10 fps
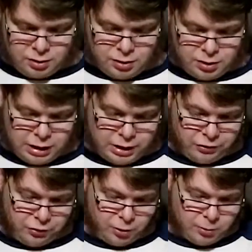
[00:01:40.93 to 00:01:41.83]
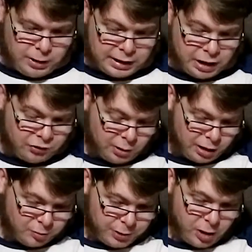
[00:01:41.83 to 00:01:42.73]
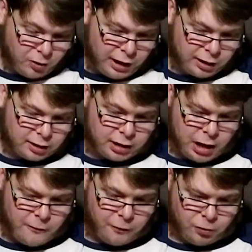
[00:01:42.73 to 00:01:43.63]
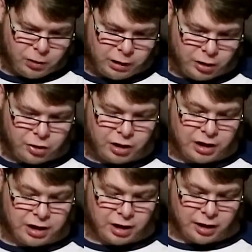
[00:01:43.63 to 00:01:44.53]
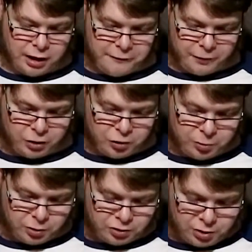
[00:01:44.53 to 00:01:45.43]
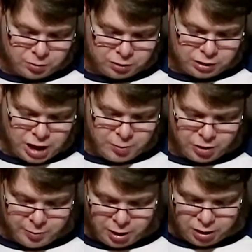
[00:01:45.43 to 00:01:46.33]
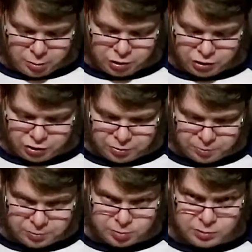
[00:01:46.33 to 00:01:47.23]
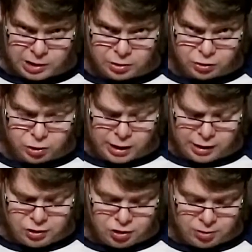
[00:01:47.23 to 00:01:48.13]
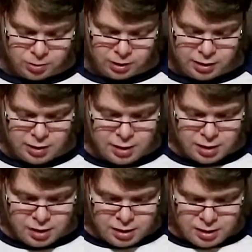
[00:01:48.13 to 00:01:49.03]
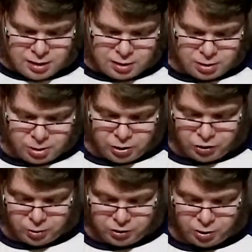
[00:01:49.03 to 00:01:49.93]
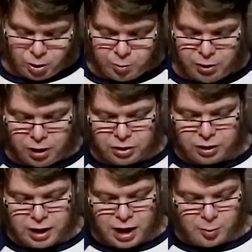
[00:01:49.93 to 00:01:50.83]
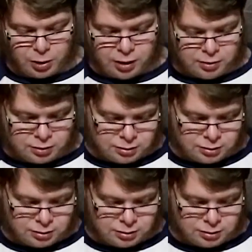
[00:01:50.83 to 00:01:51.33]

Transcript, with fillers: Alright, so I guess I don't have to be all that careful. I thought I'd need a knife for this, but there's no tape at the bottom, which is kind of strange. Okay, turn it this way so I don't block the camera.